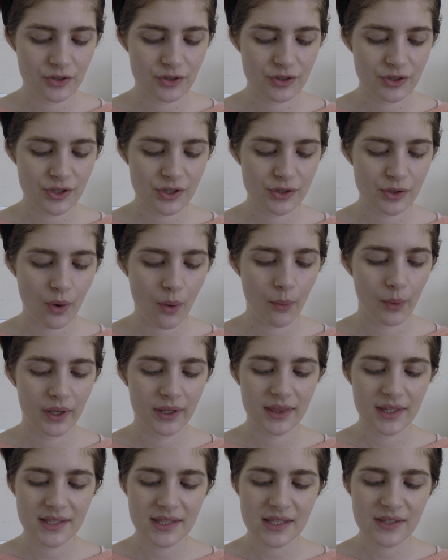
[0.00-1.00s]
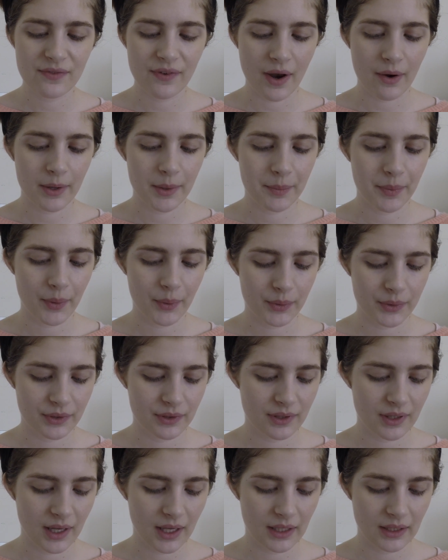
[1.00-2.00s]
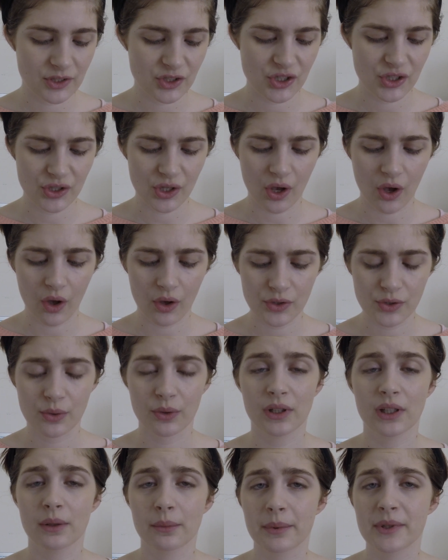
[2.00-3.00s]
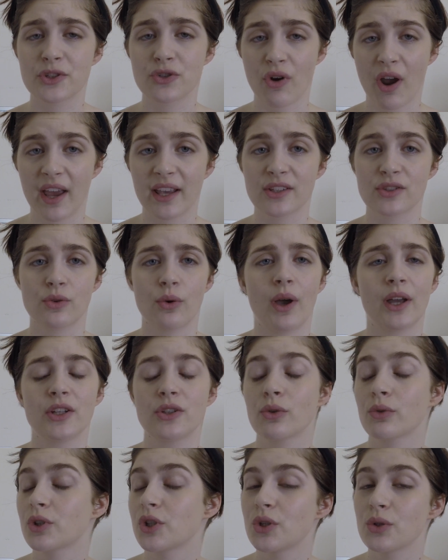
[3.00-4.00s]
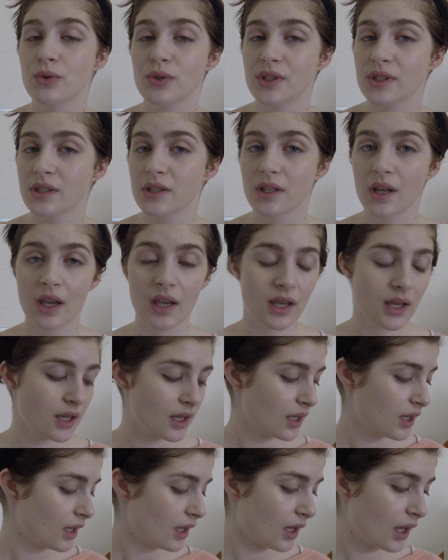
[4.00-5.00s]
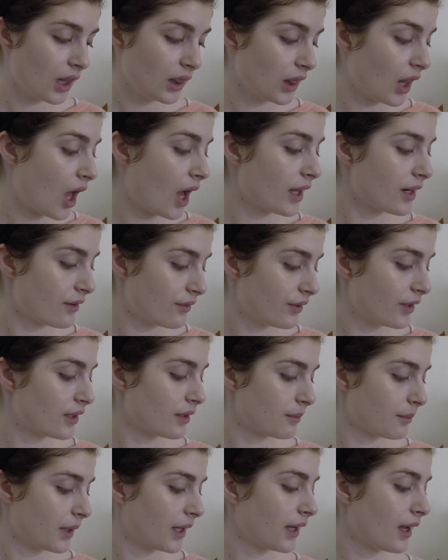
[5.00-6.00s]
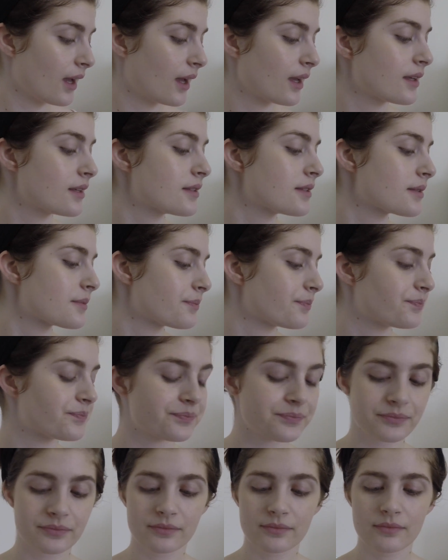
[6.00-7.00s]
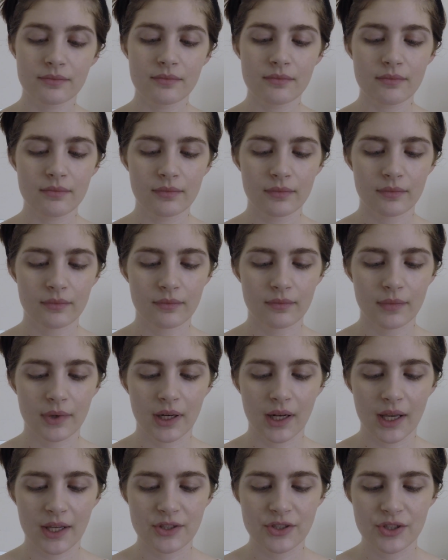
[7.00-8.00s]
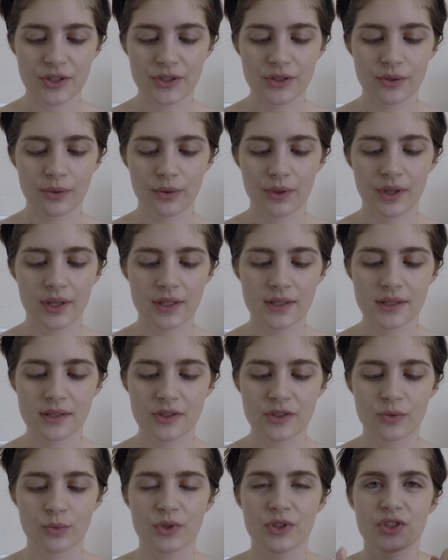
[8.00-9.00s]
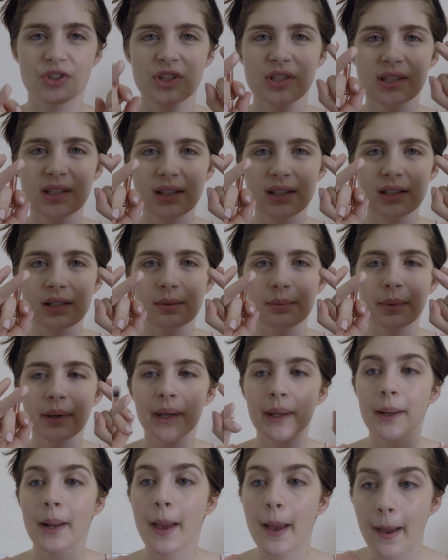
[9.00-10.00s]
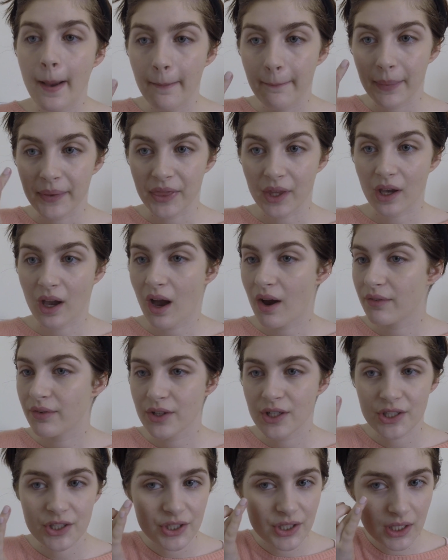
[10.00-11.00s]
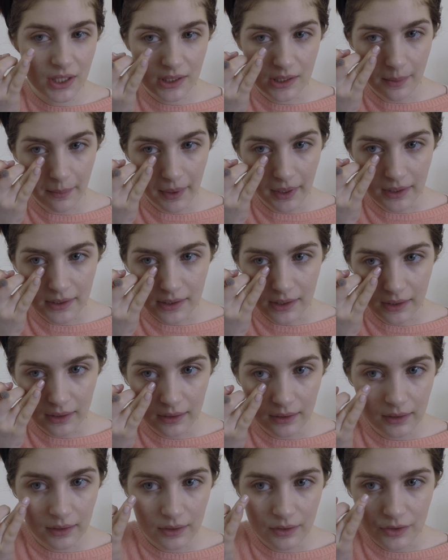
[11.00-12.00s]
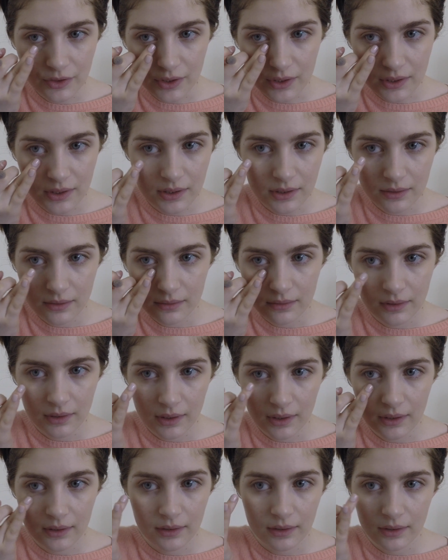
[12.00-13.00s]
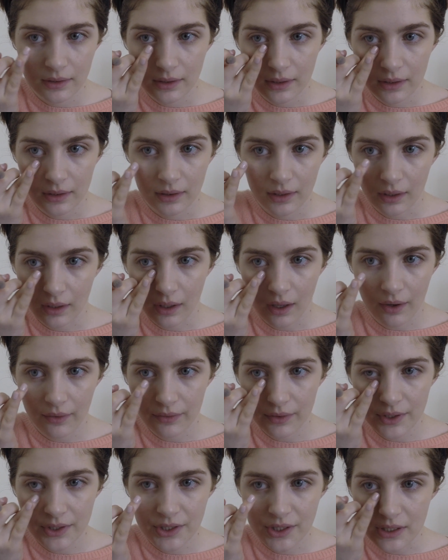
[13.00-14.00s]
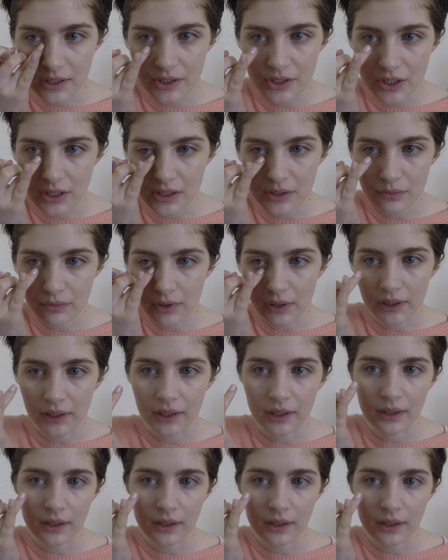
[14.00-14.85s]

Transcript: just go in. This is very potent and just also a little bit drying, so I don't use a lot of it on my eyes. But I just do this with just a little bit, but the coverage is amazing. It's just, the coverage is just really